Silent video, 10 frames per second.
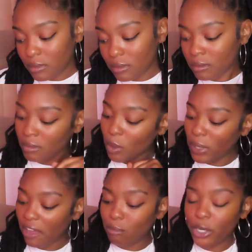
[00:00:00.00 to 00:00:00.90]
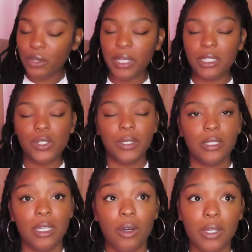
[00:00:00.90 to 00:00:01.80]
We have Mercury entering
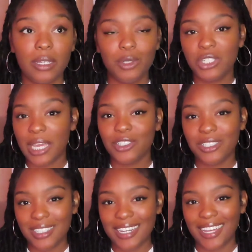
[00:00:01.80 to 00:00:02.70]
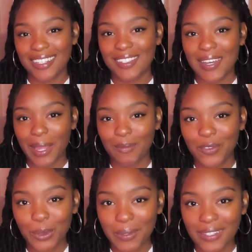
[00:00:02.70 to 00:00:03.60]
Leo, which is actually today. That's the day I'm
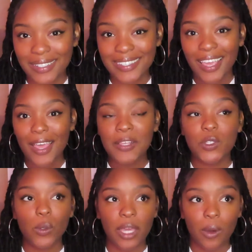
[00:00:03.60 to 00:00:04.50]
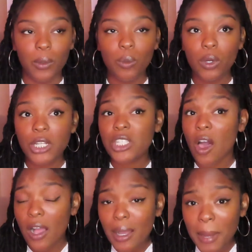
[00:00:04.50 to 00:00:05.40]
filming this. So yeah, we want to
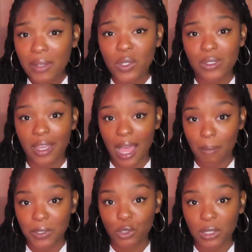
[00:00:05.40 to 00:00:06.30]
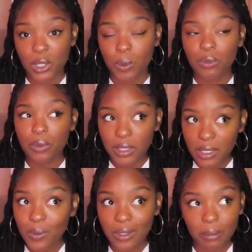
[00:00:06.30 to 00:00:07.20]
talk about those accomplishments. We
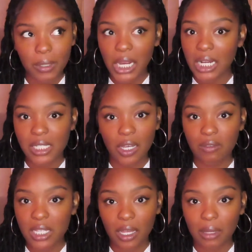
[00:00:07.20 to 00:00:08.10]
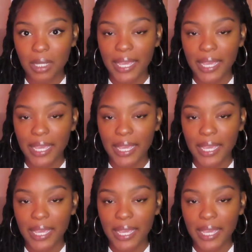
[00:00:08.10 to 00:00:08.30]
really want to big ourselves up.